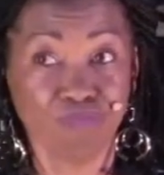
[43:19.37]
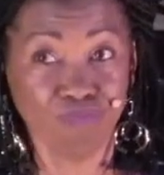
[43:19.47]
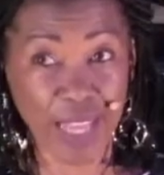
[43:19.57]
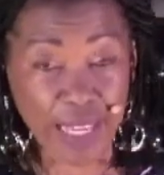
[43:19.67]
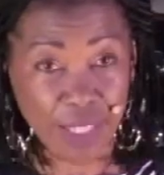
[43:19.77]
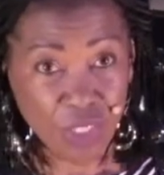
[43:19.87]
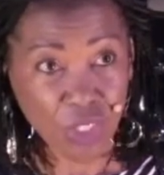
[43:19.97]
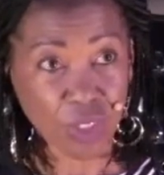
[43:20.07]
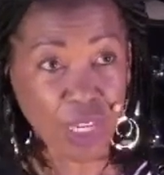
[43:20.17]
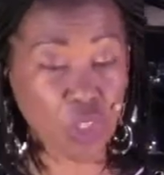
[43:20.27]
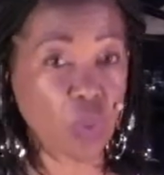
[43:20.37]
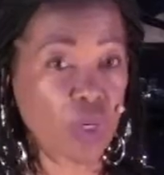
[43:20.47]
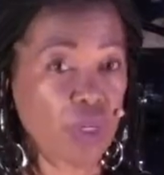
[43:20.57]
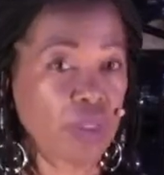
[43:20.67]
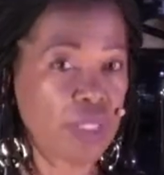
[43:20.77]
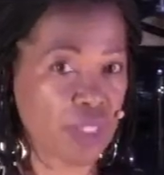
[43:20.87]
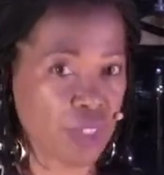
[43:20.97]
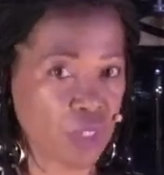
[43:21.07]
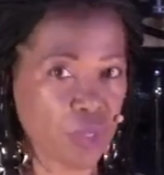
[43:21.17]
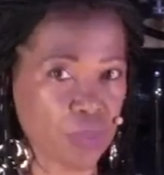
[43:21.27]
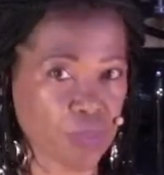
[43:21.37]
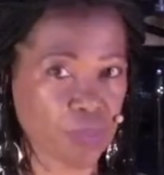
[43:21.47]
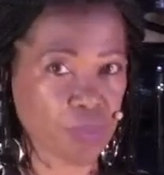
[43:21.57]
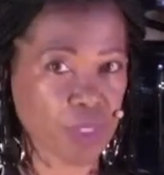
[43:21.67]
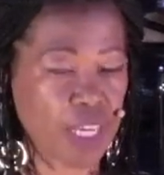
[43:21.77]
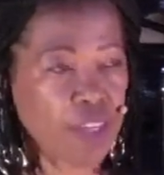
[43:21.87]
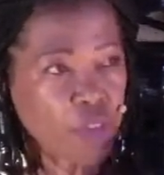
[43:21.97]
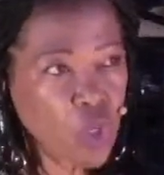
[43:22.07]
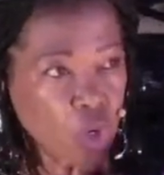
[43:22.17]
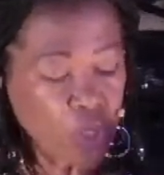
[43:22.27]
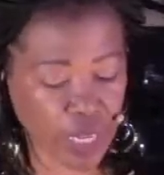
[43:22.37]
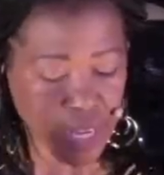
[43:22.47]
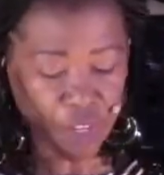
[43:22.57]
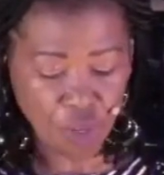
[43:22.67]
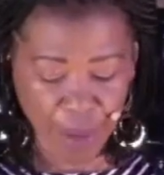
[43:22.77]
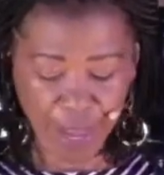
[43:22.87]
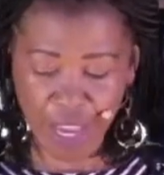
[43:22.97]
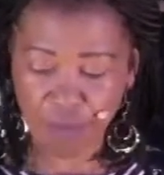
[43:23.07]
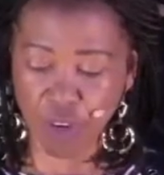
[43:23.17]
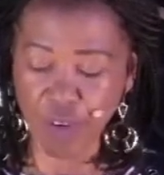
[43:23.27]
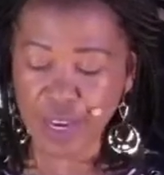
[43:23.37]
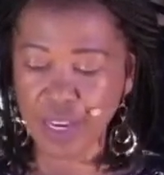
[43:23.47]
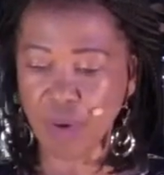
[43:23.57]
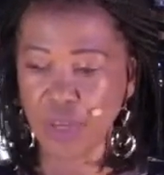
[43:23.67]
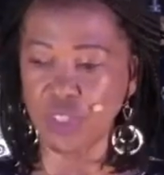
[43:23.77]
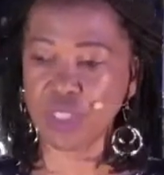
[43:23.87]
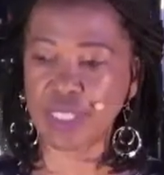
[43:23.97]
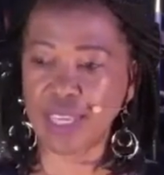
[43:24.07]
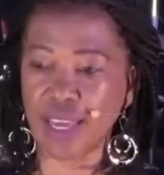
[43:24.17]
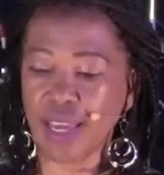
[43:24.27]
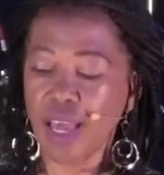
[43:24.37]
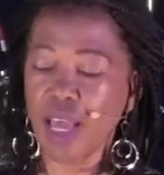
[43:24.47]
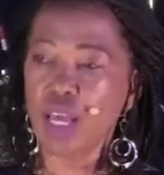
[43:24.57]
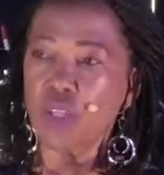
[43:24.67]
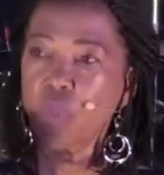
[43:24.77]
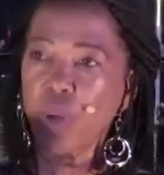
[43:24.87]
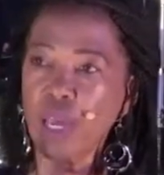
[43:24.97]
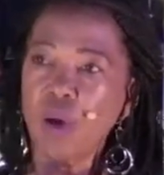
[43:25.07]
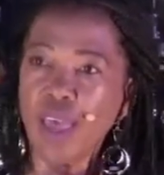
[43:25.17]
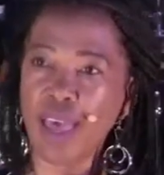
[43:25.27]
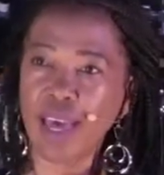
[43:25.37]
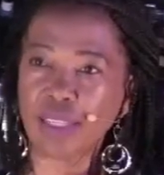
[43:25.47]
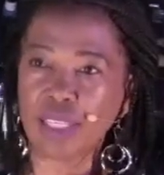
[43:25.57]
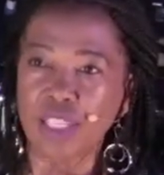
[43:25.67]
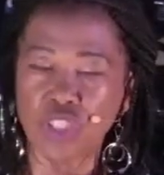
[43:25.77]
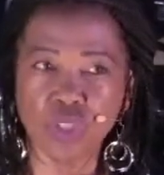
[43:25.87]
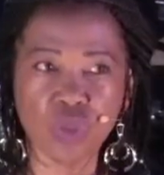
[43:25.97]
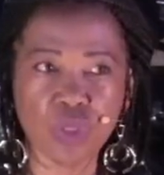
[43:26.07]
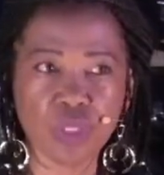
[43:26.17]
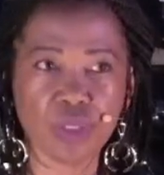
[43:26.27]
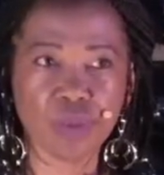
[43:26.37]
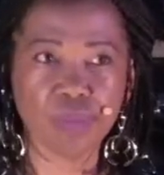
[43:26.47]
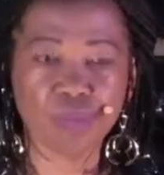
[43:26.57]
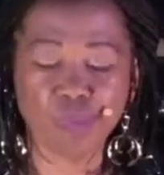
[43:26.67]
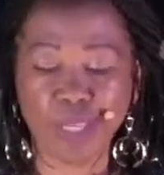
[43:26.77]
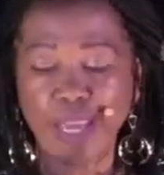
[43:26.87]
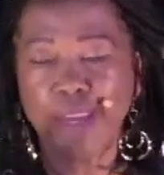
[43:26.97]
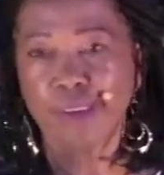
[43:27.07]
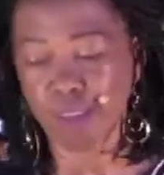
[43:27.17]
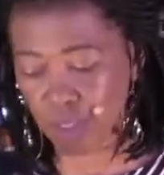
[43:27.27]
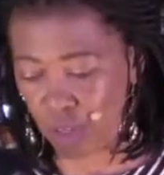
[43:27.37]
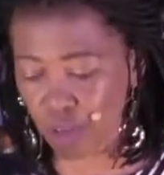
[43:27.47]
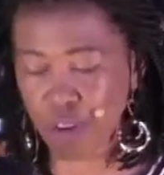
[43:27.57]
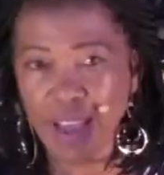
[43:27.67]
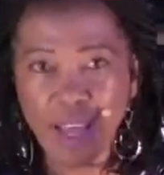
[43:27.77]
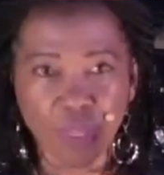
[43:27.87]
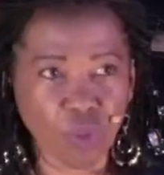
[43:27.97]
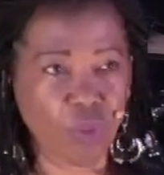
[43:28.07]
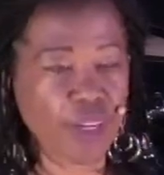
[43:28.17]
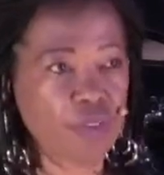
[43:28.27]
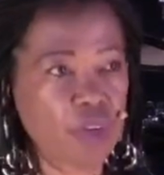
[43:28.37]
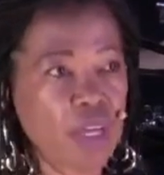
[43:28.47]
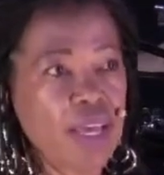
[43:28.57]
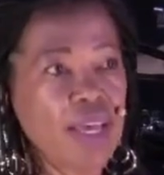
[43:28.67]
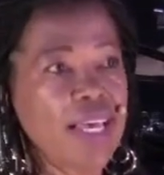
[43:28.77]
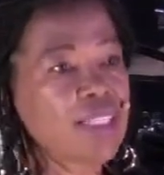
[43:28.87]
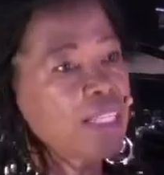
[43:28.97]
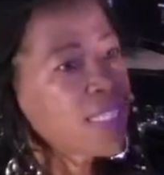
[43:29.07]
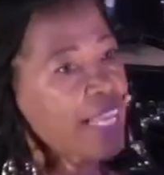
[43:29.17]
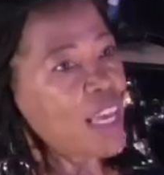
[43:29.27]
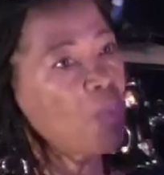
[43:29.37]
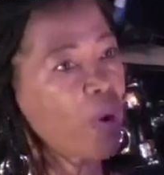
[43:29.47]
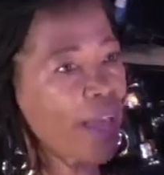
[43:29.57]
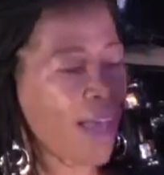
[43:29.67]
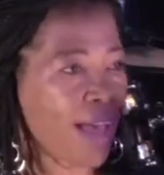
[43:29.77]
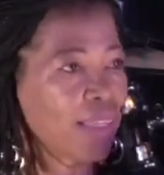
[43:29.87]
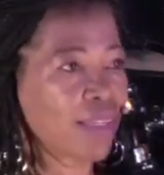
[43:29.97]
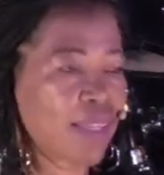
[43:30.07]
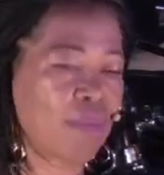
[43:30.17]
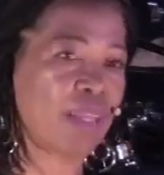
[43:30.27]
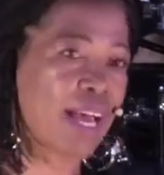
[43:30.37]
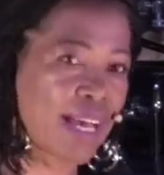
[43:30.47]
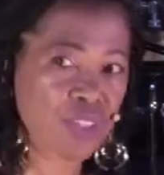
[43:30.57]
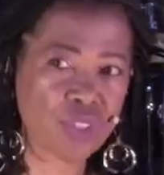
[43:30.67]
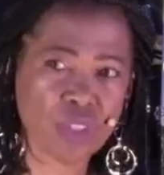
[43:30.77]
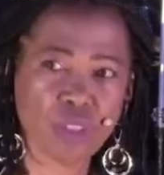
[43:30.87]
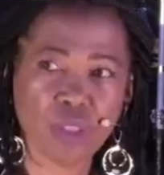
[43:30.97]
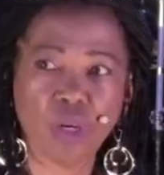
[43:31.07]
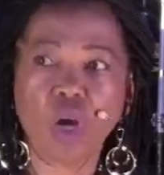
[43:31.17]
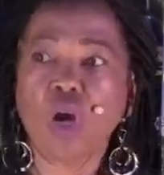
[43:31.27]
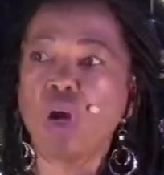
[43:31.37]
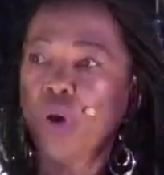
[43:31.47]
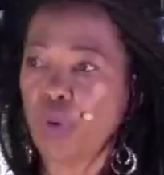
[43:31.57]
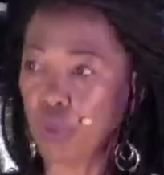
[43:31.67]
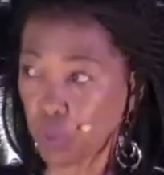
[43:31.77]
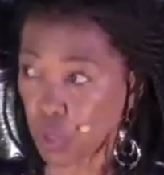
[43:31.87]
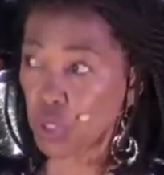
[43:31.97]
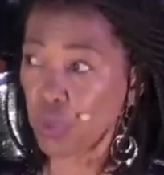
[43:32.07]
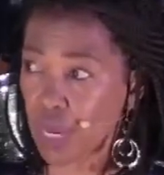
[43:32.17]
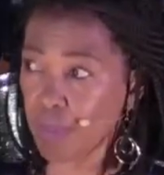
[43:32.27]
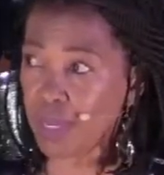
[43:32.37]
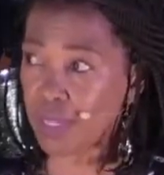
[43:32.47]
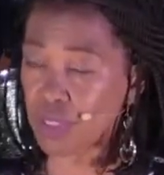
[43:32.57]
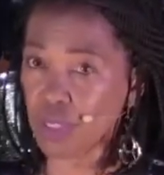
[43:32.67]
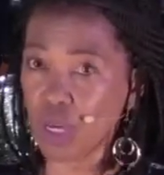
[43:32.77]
next year that you were this year. If you're looking at your behavior right now and you're saying, the way how I handle issues with anger or wrath or whatever is the same way I handled them last year, you know what that means?